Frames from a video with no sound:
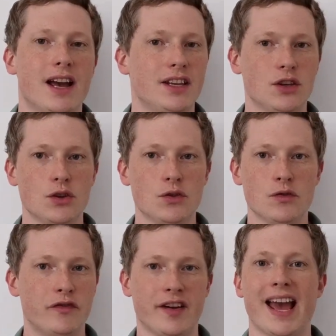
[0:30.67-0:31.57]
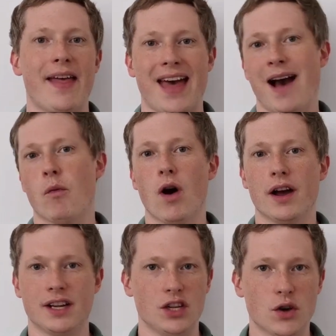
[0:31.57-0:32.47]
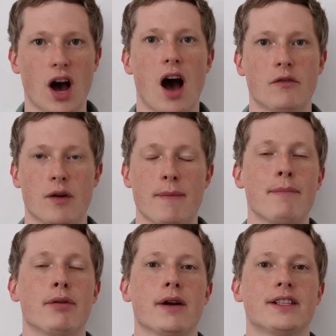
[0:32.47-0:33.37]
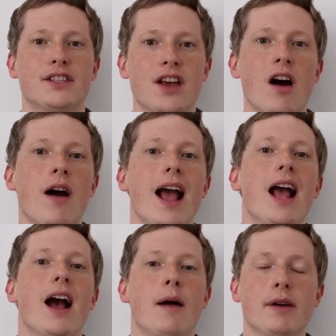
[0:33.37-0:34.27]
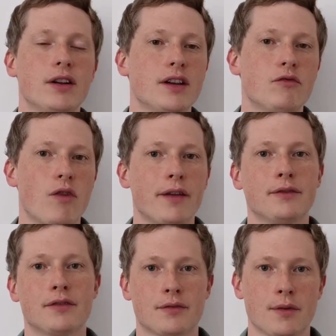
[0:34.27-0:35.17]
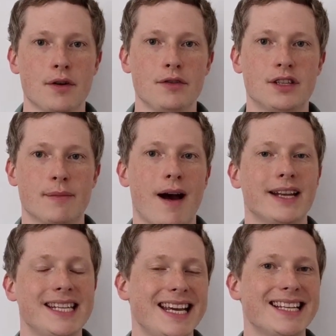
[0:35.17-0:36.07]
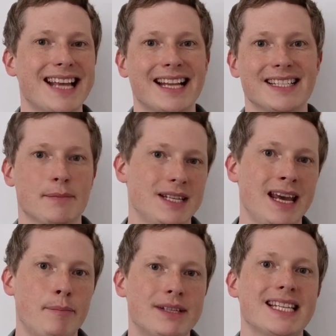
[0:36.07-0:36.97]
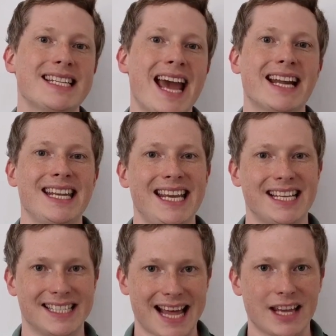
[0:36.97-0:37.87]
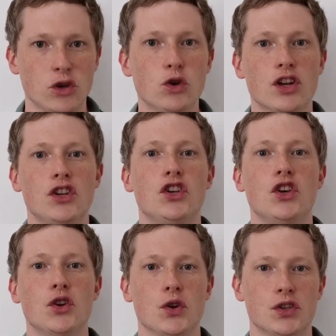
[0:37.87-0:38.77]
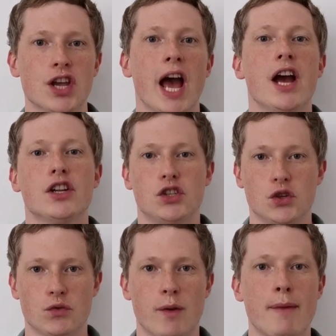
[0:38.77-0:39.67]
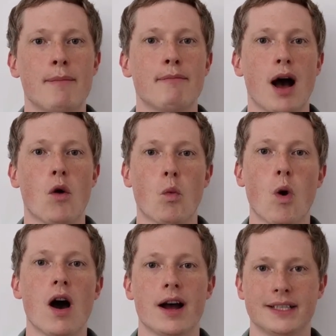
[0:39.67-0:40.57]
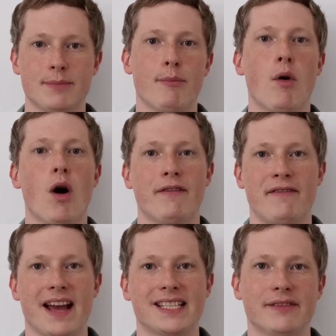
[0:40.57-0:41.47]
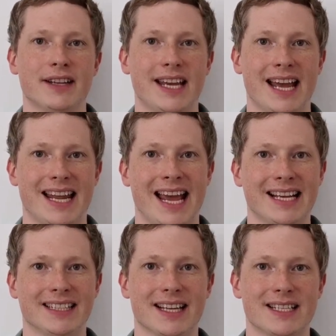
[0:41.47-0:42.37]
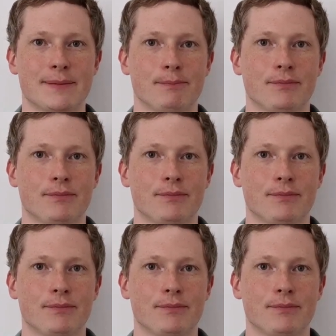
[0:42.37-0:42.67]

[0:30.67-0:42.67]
you forget that word and you can't remember it. So I'm going to run through some ideas and some tips and techniques that you can use to remember words more effectively in English.